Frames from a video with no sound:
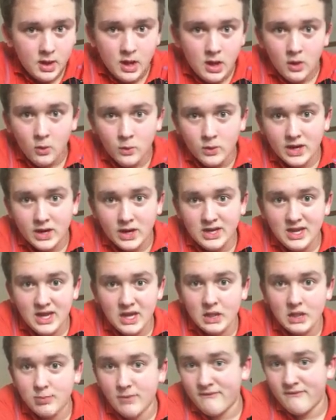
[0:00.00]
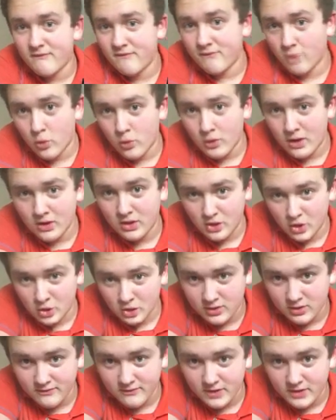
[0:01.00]
What I did is, before I started the
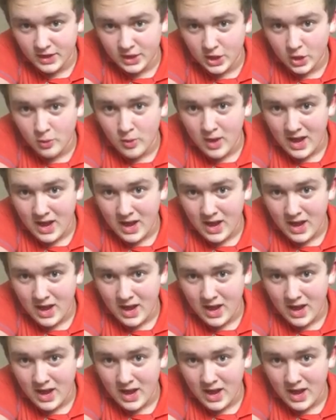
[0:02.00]
video,